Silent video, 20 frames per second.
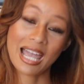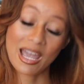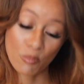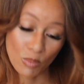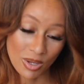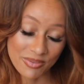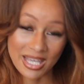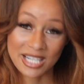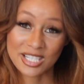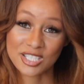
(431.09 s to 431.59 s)
And
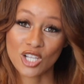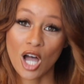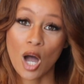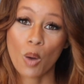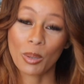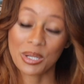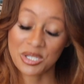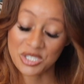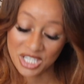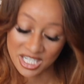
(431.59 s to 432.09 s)
when they
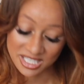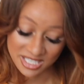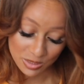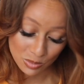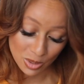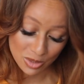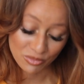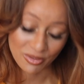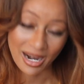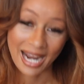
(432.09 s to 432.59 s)
saw what
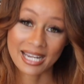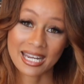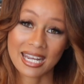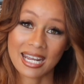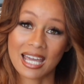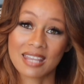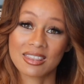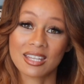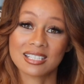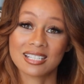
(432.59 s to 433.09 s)
Jesus was
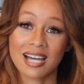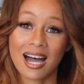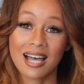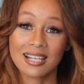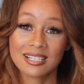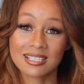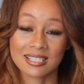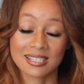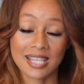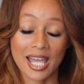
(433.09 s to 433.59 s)
writing in the
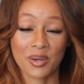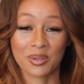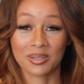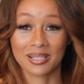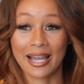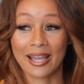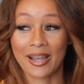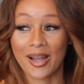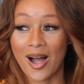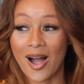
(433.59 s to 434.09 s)
dust, they were
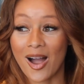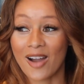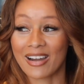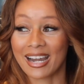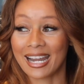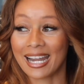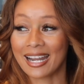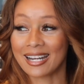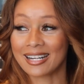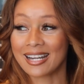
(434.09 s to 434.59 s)
like, all
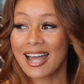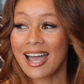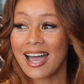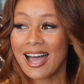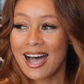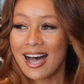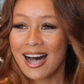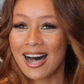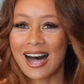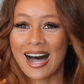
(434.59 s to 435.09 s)
right,
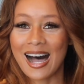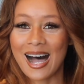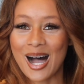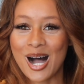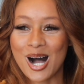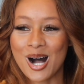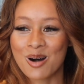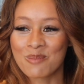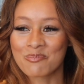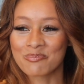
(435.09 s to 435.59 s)

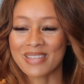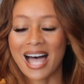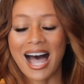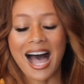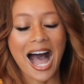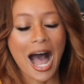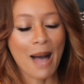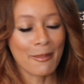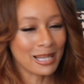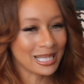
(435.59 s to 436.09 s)
I'm
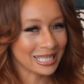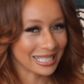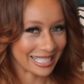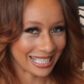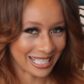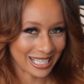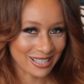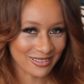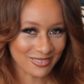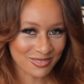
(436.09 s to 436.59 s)
gonna
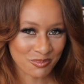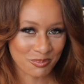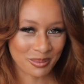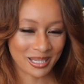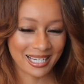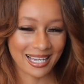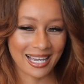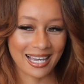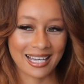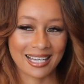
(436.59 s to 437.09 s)
leave
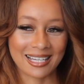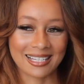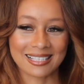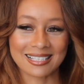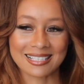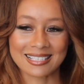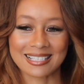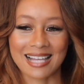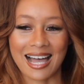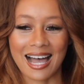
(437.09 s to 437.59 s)

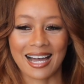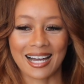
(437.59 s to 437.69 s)
because